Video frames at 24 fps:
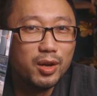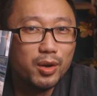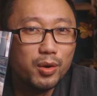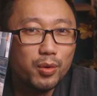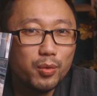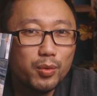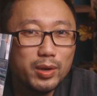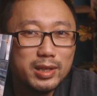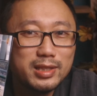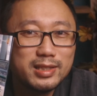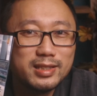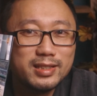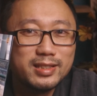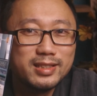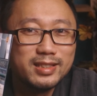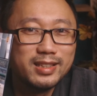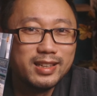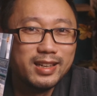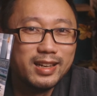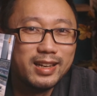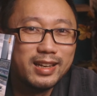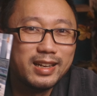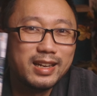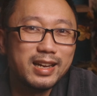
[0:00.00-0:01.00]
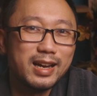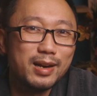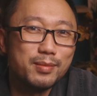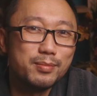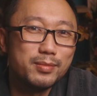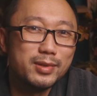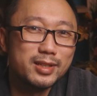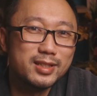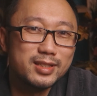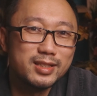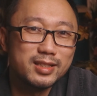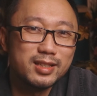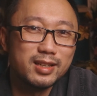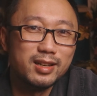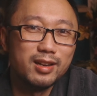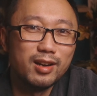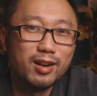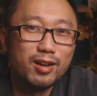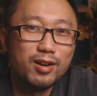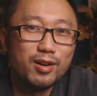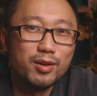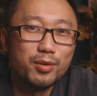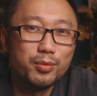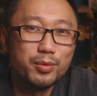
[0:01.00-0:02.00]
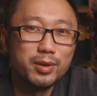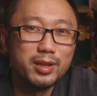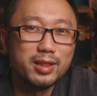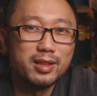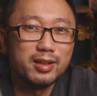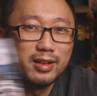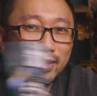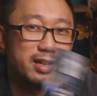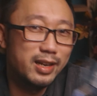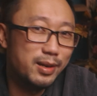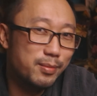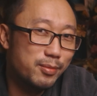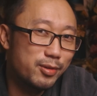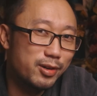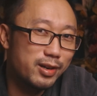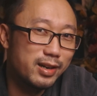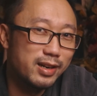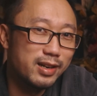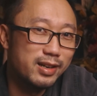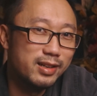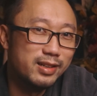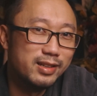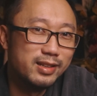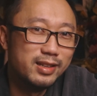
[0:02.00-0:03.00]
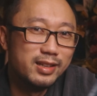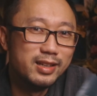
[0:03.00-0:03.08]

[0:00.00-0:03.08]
which comes along with the camera.